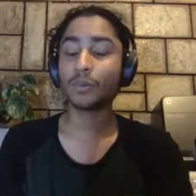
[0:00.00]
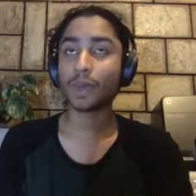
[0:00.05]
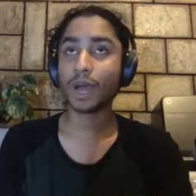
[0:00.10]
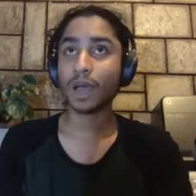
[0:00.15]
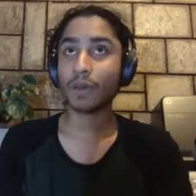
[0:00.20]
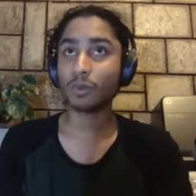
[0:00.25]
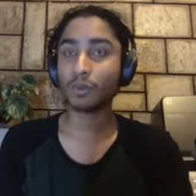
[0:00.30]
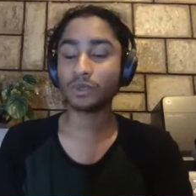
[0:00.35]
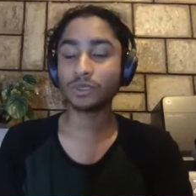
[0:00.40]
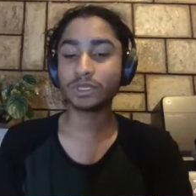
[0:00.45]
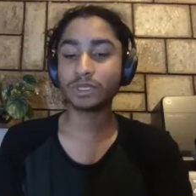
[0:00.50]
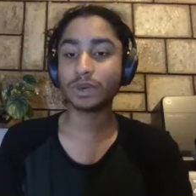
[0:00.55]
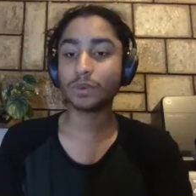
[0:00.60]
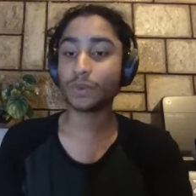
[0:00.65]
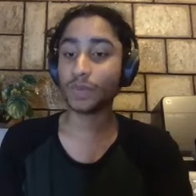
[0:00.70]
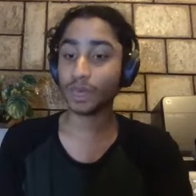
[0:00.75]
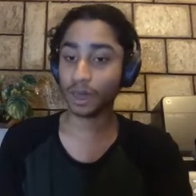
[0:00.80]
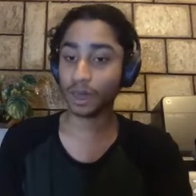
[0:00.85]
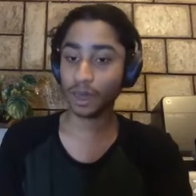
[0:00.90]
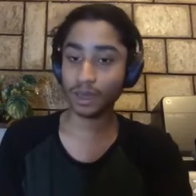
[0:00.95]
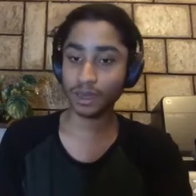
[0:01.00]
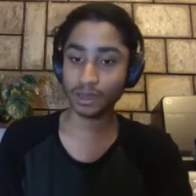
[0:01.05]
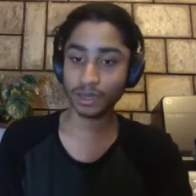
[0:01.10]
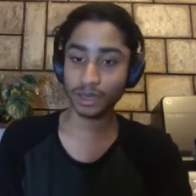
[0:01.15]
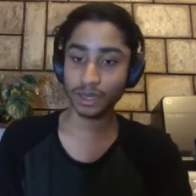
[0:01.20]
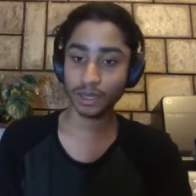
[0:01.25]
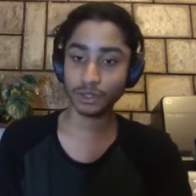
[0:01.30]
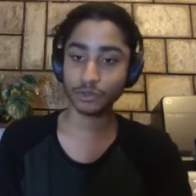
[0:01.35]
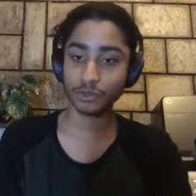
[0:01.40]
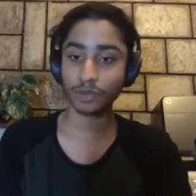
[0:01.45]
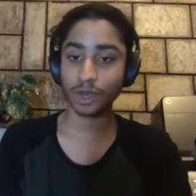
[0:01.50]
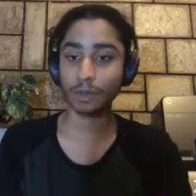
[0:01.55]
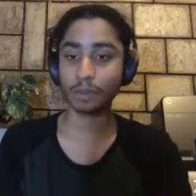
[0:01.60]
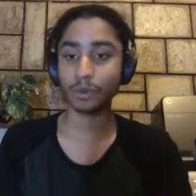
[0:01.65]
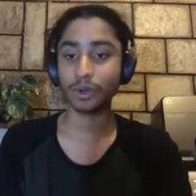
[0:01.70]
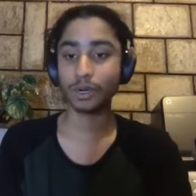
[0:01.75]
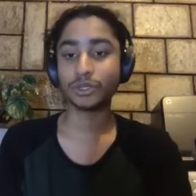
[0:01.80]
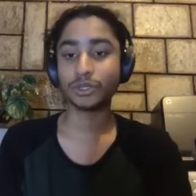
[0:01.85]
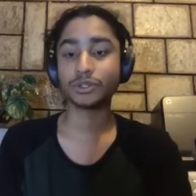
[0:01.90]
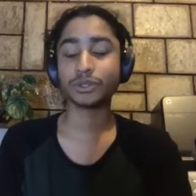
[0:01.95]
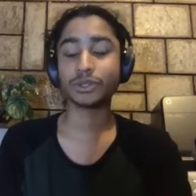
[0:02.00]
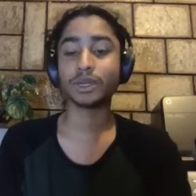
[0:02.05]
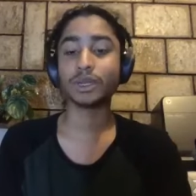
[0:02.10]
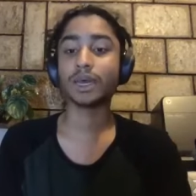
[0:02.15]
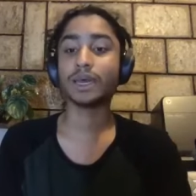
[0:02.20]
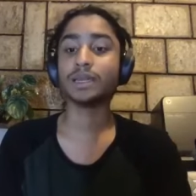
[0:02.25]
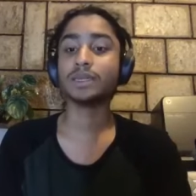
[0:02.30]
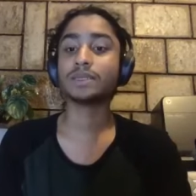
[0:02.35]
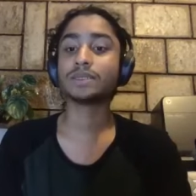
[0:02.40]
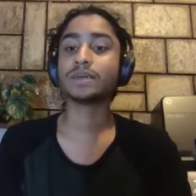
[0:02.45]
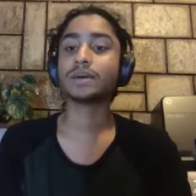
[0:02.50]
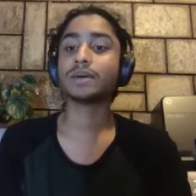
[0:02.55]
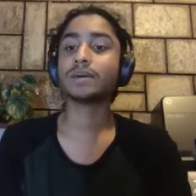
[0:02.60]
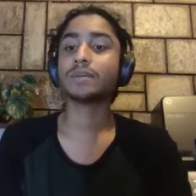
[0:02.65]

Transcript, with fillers: I would say we are in the age of abolition. And